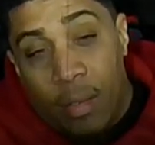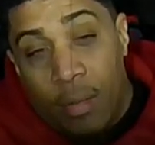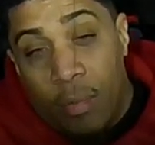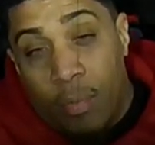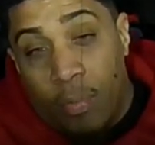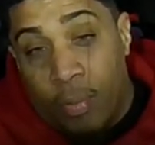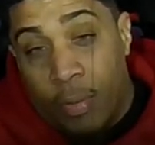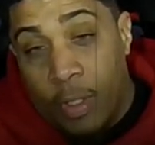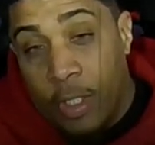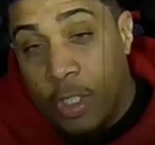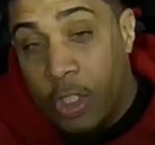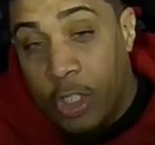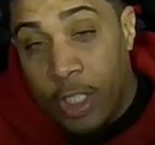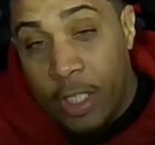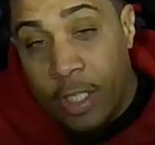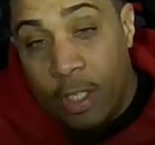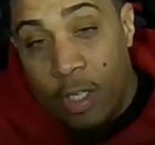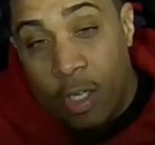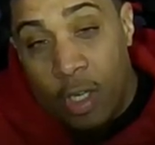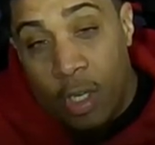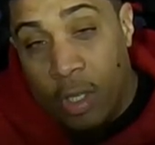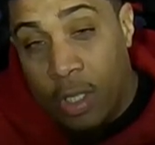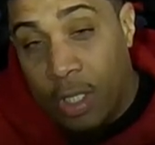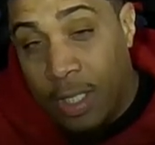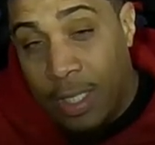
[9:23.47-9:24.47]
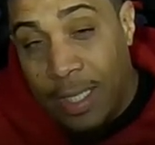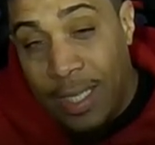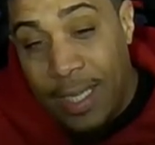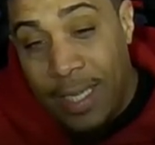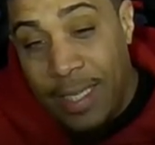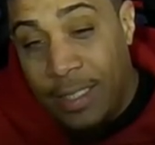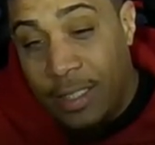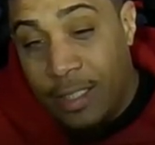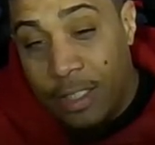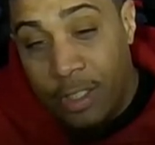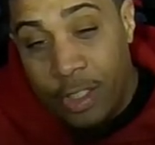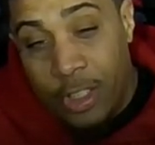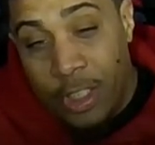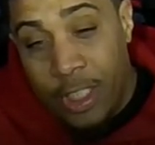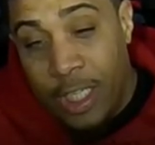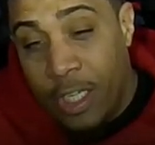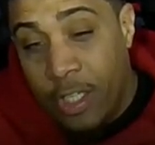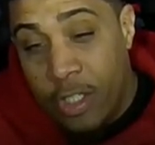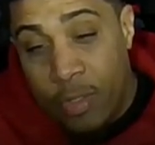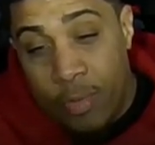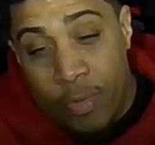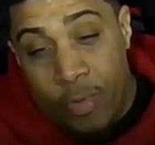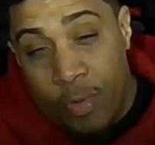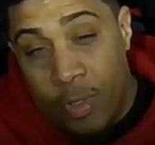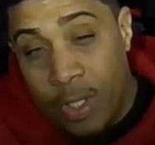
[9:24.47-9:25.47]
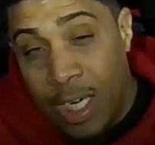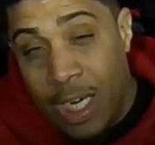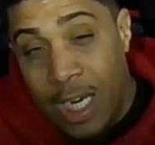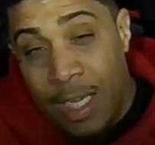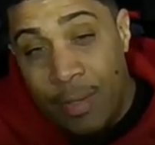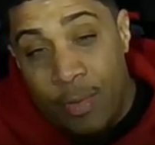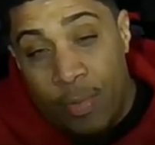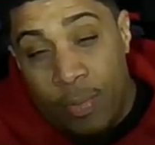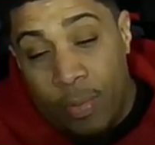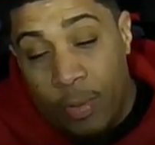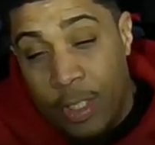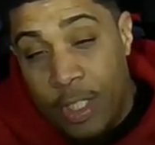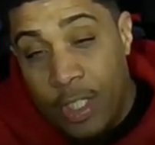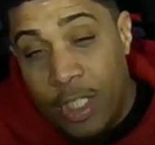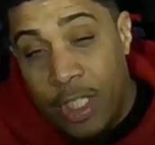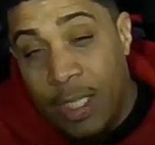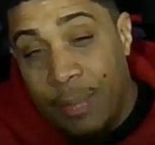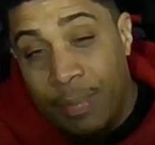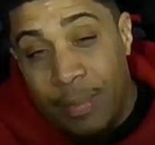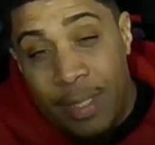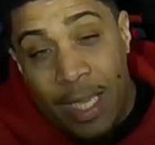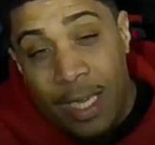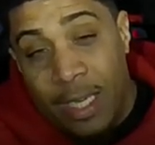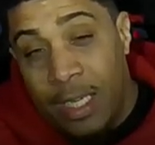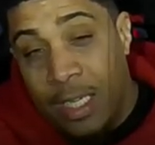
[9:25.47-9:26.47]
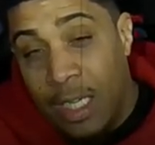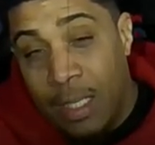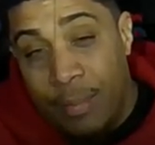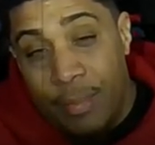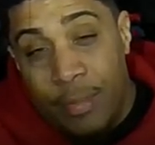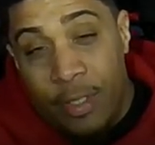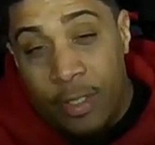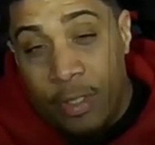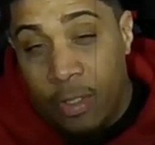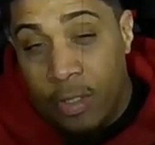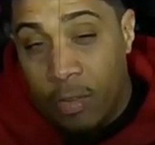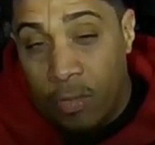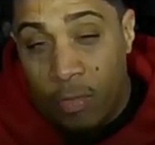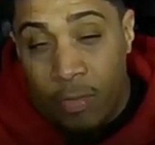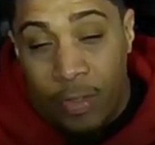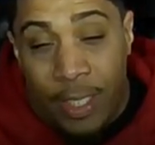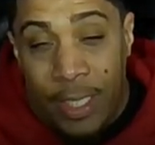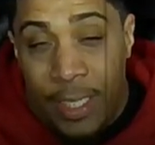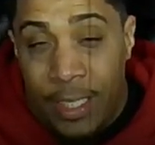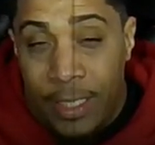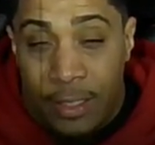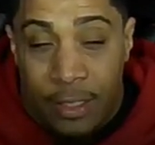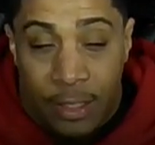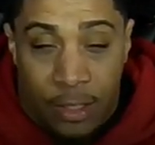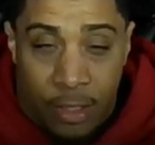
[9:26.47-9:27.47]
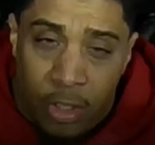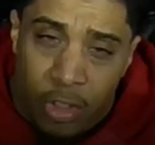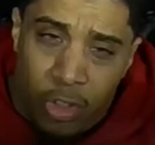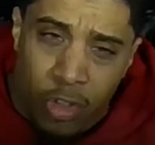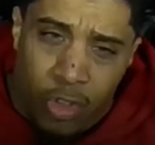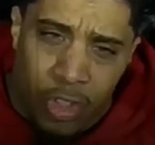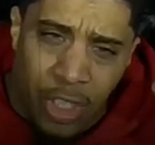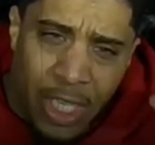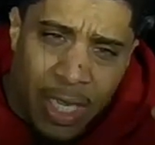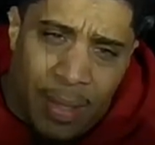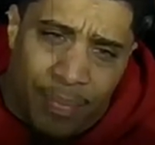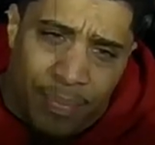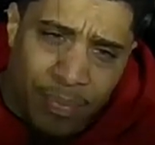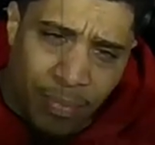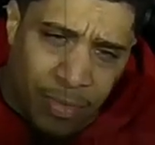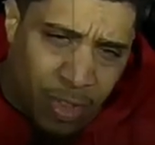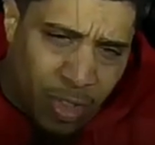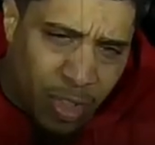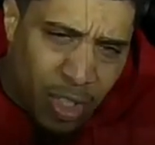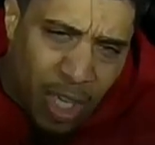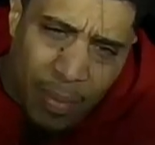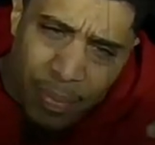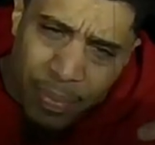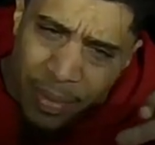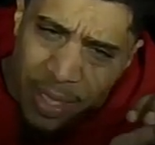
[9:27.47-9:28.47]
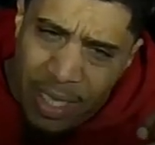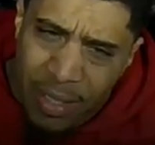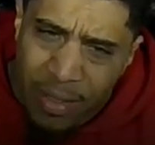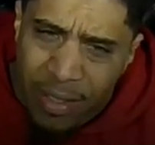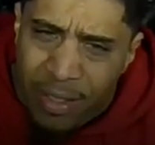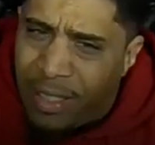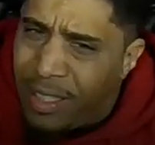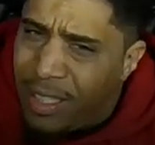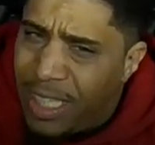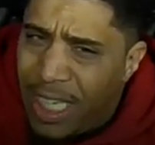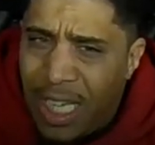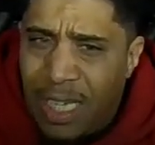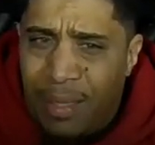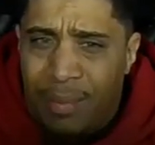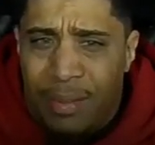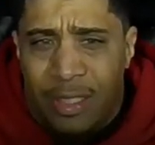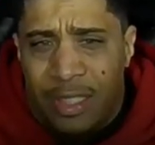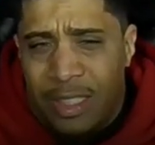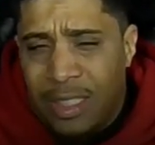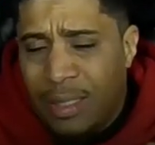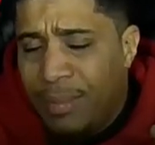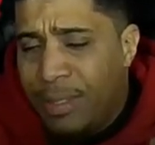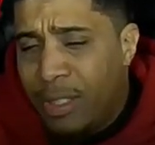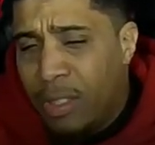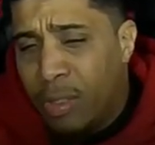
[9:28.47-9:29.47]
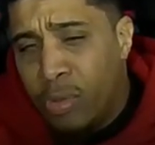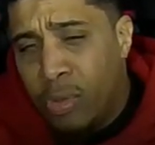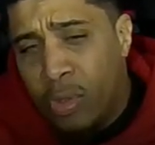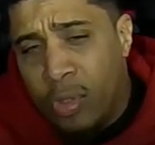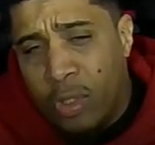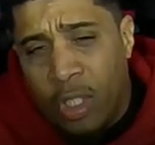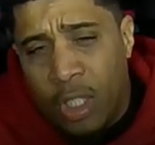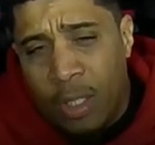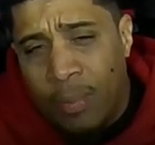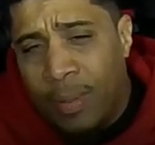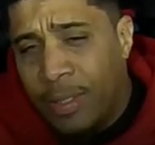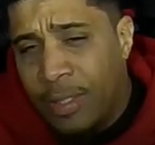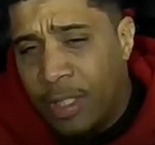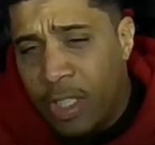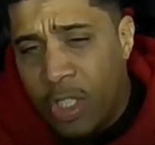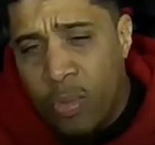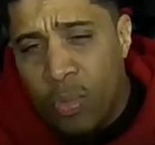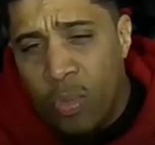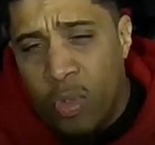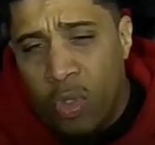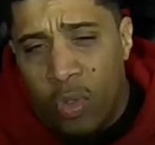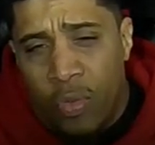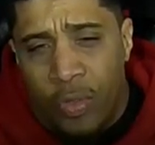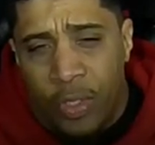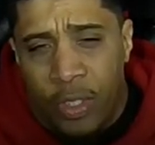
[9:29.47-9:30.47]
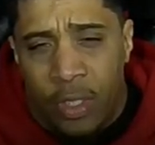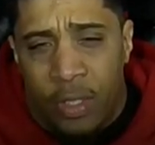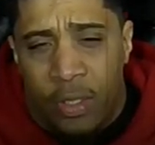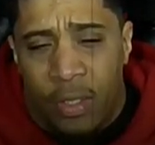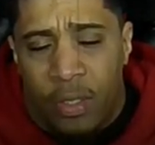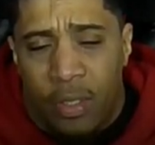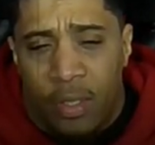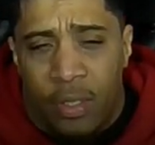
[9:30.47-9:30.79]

Appreciate all the likes, the shares, subscribes. Please keep that coming. The rates. Drop drop down in the comments. Let me know what you thought about this movie.